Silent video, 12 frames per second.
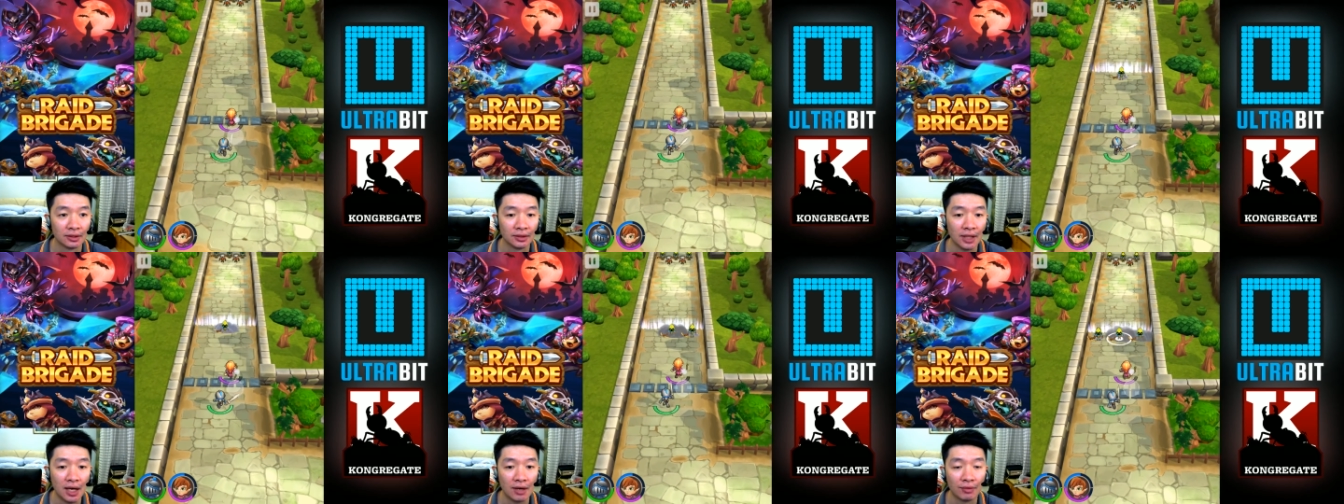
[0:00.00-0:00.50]

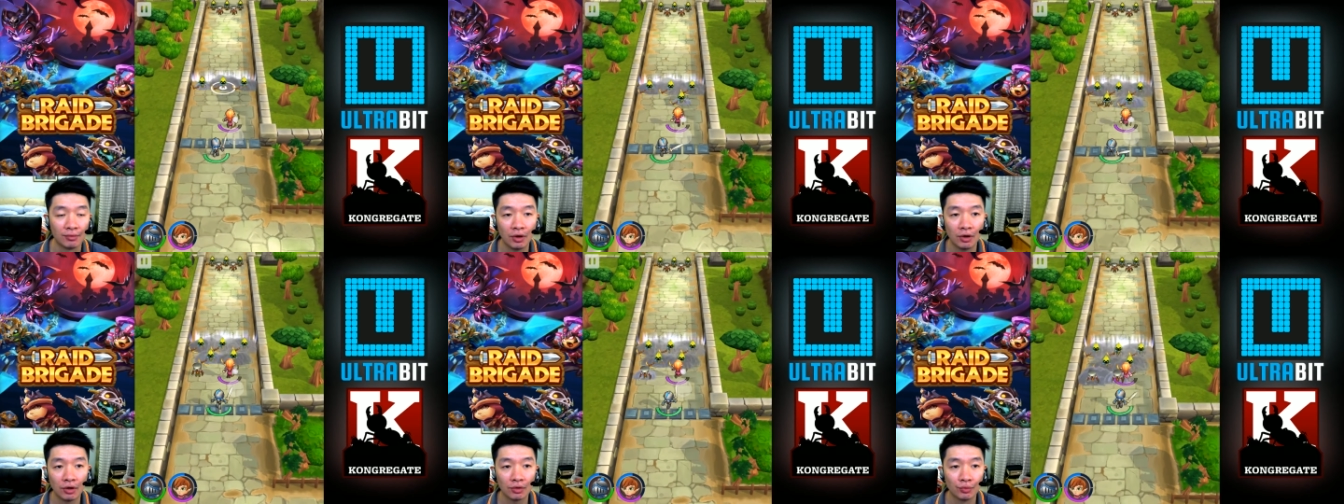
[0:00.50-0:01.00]
Now,
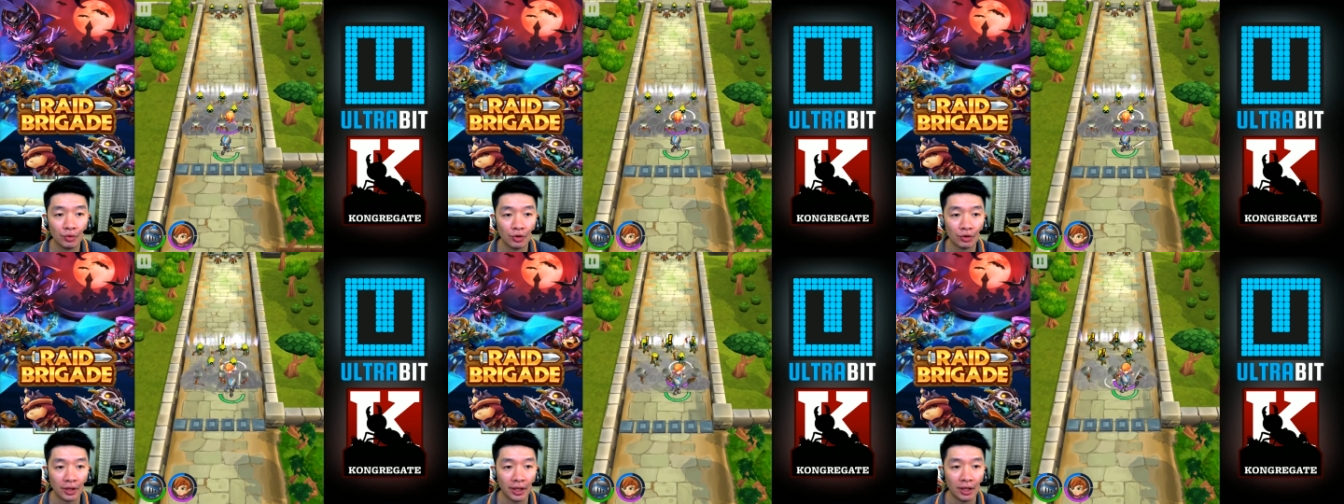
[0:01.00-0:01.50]
walk,
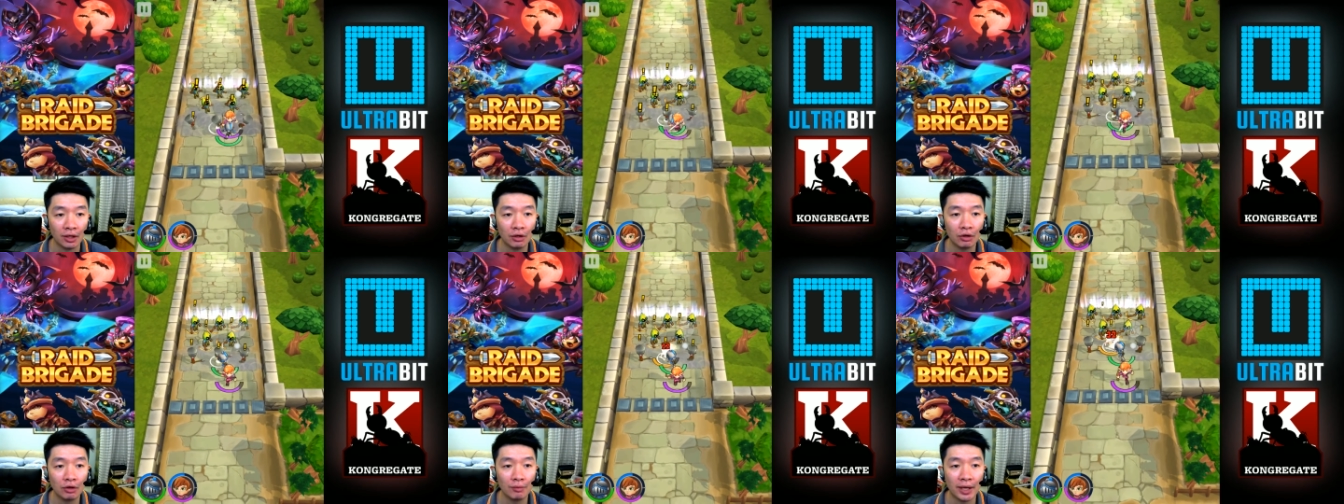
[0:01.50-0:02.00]
walk.
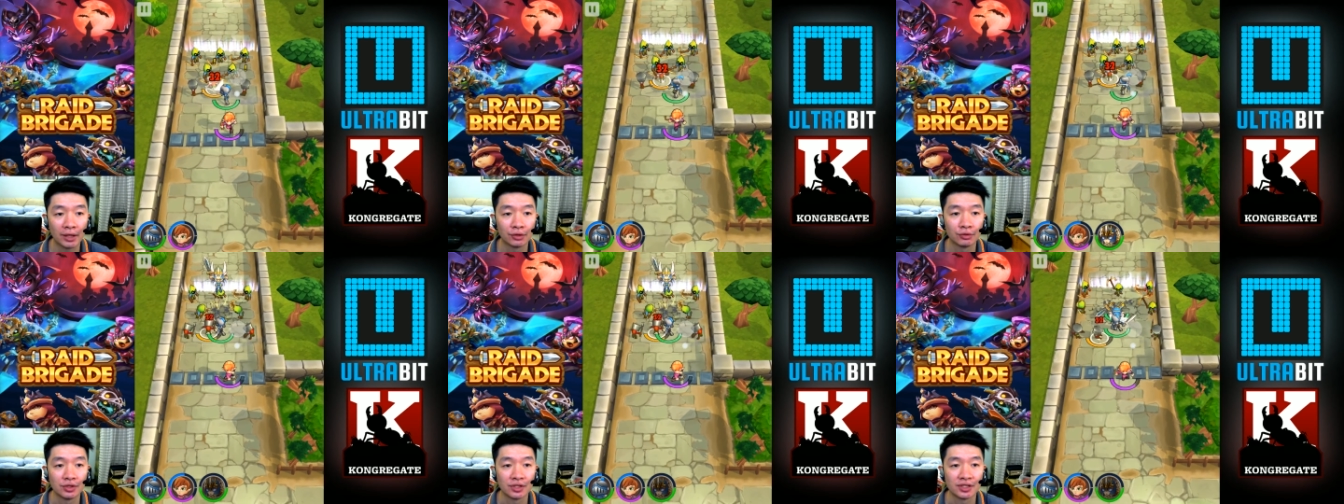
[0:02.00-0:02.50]
Oh my
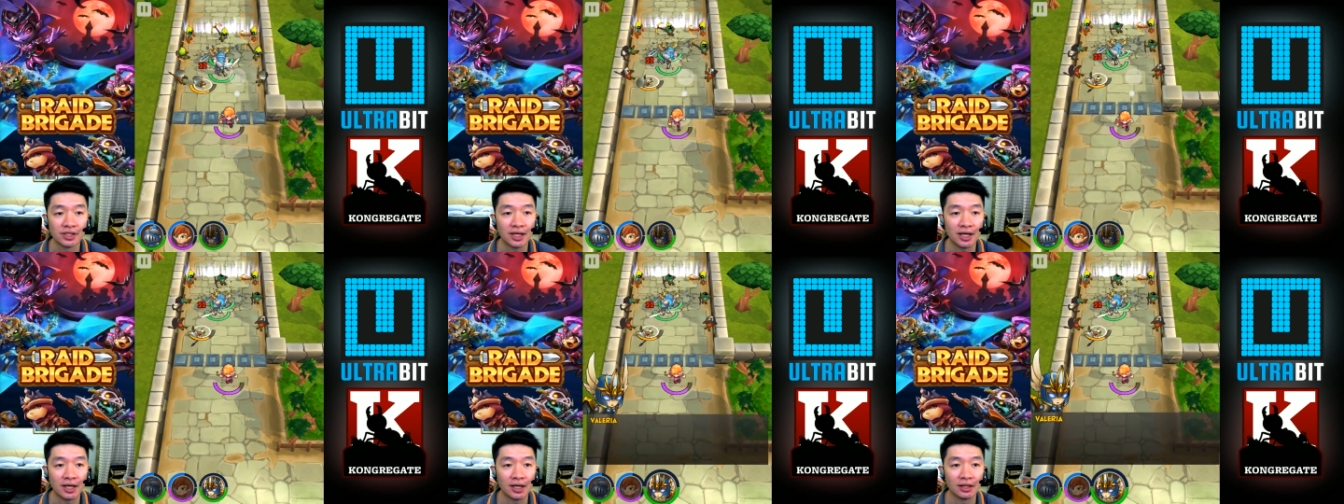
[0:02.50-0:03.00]
goodness, there
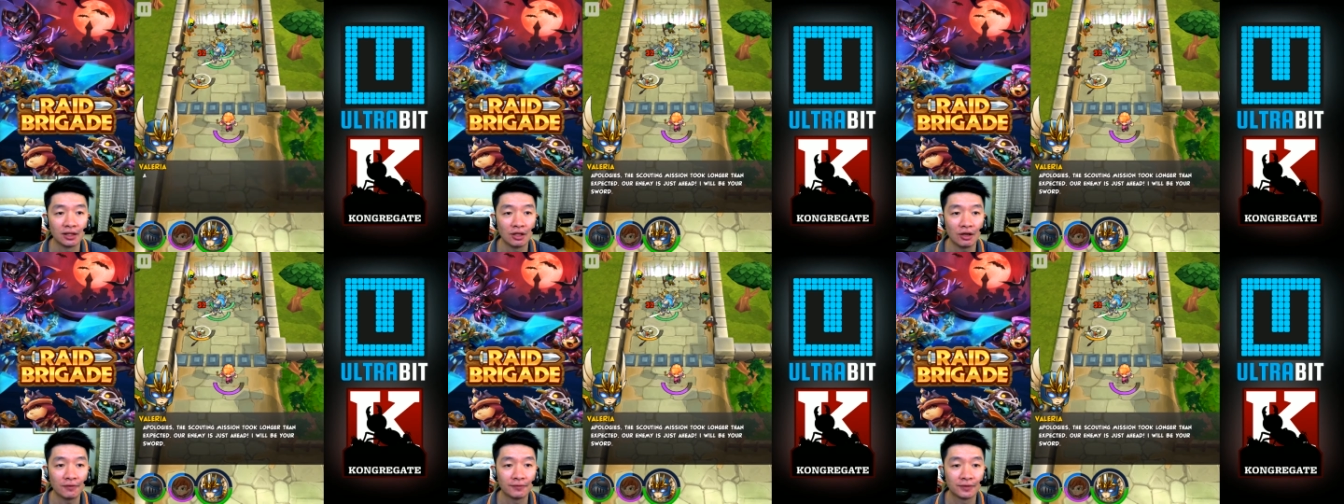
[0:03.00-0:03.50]
are a
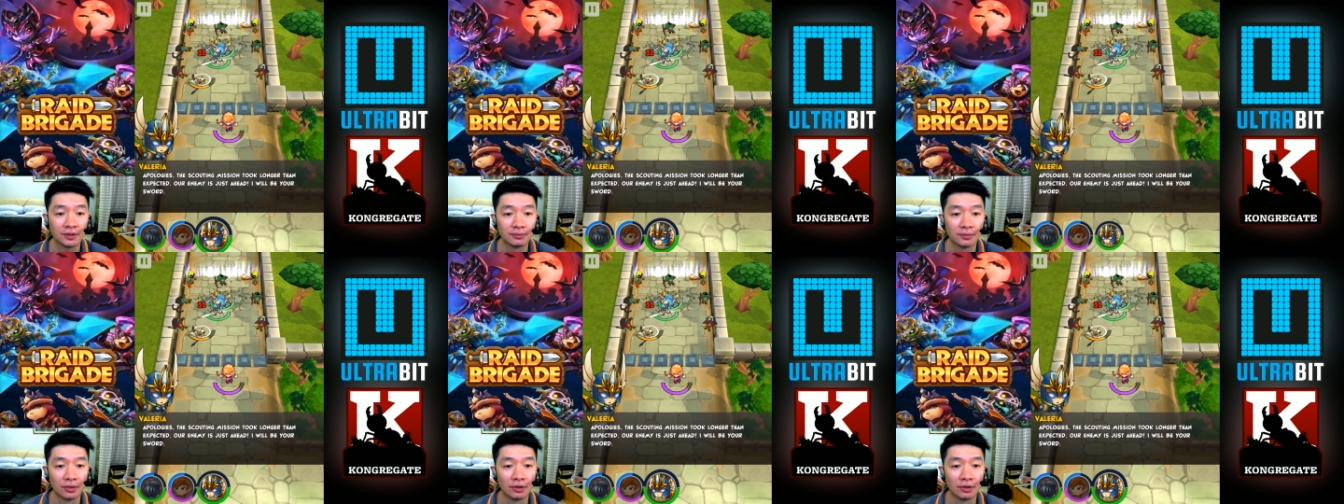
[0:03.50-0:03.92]
lot of them.